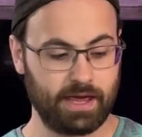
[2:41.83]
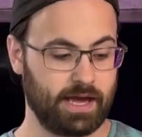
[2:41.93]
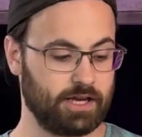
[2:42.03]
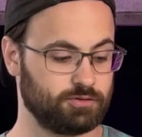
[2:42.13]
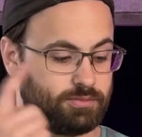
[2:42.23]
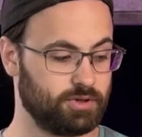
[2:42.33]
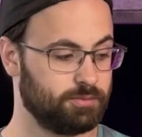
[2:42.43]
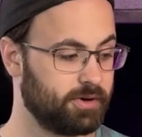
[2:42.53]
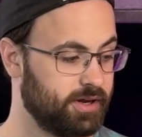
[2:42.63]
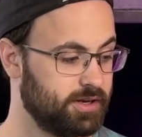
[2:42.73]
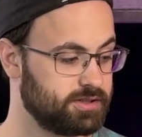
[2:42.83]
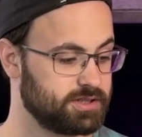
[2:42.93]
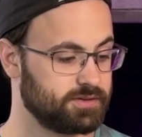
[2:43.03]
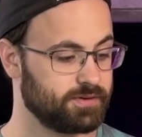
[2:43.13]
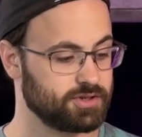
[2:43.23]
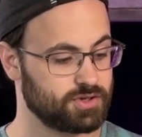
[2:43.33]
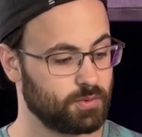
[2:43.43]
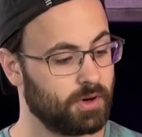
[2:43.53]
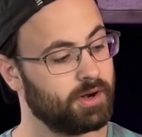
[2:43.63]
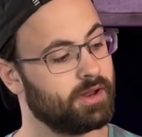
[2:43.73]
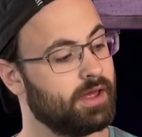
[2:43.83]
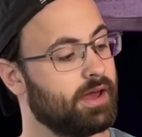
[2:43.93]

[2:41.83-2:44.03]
as we build mine into the version one.